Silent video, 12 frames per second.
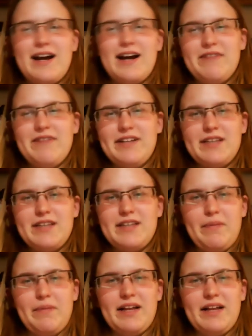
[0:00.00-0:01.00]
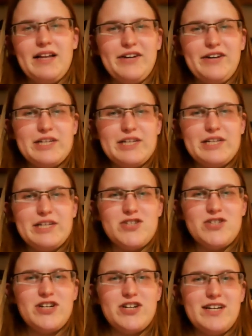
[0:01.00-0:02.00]
of lights up like a little Christmas
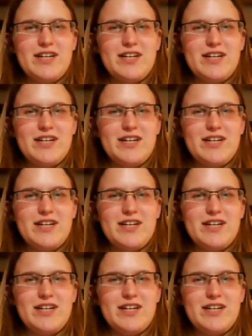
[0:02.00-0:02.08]
tree.